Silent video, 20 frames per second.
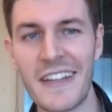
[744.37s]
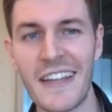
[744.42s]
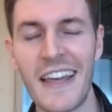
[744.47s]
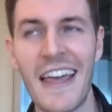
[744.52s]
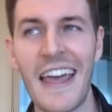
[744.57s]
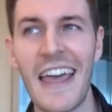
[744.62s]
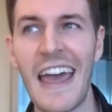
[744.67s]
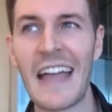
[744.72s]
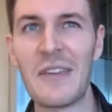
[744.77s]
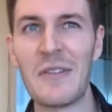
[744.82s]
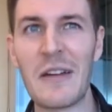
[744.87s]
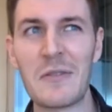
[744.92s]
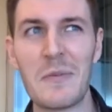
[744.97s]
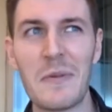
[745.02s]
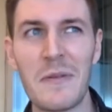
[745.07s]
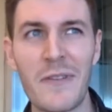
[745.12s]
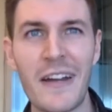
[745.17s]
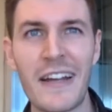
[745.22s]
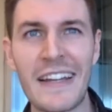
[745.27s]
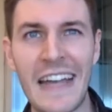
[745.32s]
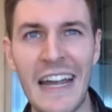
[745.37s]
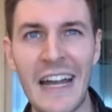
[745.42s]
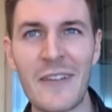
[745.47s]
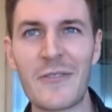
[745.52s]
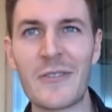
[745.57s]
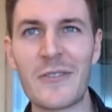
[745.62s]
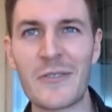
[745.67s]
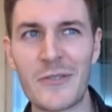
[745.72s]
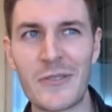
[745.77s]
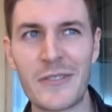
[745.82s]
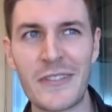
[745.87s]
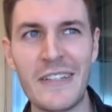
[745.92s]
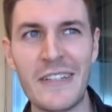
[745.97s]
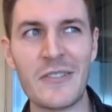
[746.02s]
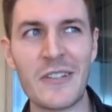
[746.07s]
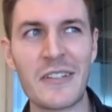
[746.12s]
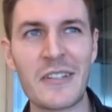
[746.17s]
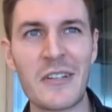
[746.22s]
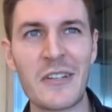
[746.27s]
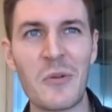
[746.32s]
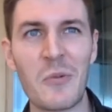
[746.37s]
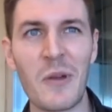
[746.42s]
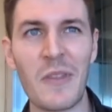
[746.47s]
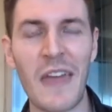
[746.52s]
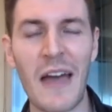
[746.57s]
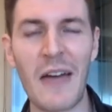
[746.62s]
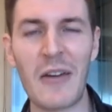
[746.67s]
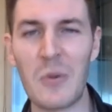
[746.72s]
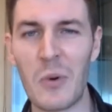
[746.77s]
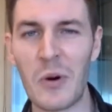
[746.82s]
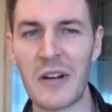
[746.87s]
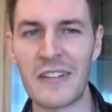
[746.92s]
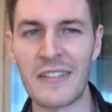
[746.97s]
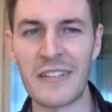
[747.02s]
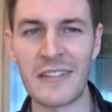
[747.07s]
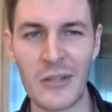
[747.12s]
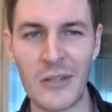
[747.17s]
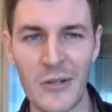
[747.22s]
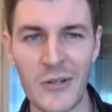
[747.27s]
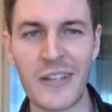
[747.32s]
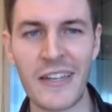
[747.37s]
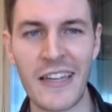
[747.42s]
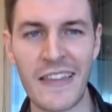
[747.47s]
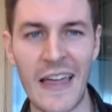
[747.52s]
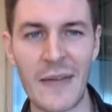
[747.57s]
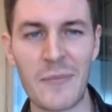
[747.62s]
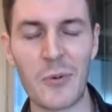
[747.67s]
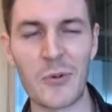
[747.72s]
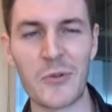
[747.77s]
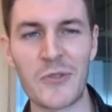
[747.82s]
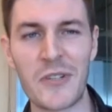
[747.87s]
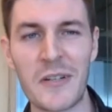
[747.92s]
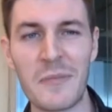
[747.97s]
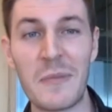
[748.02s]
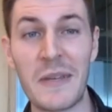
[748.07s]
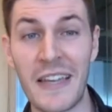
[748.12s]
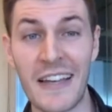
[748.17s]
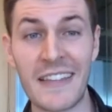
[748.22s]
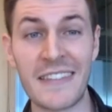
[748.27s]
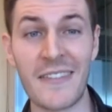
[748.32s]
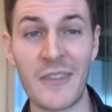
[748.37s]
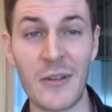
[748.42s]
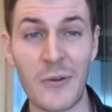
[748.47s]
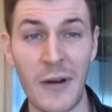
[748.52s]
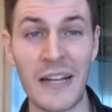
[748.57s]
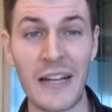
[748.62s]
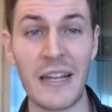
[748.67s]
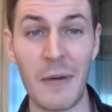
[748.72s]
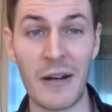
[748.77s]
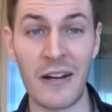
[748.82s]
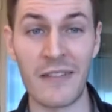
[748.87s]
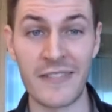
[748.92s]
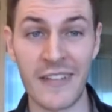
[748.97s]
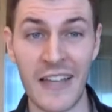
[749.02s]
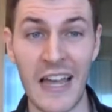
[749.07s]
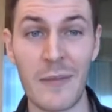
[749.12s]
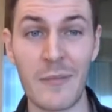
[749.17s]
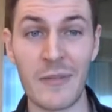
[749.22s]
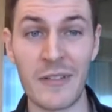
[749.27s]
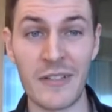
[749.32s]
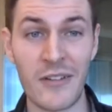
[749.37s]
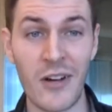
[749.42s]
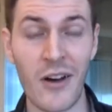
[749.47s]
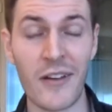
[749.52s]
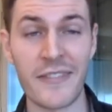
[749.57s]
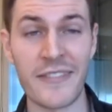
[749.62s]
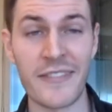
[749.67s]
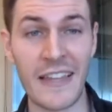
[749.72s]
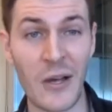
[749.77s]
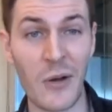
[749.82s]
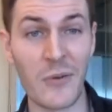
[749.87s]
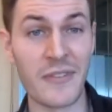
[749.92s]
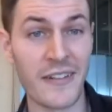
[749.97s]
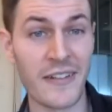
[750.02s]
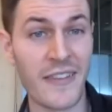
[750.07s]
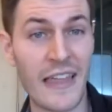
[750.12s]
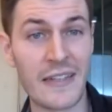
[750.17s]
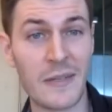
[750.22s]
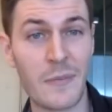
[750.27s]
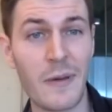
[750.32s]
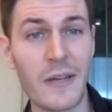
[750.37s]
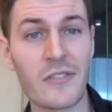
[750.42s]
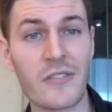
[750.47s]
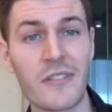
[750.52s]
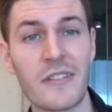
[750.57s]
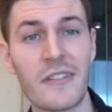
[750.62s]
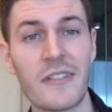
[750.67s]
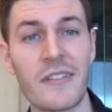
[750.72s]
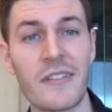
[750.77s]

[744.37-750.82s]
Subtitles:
And you'd have to be very careful and strategic with how you wanted to look in that portrait because of the great amount of time and cost that goes into that depiction.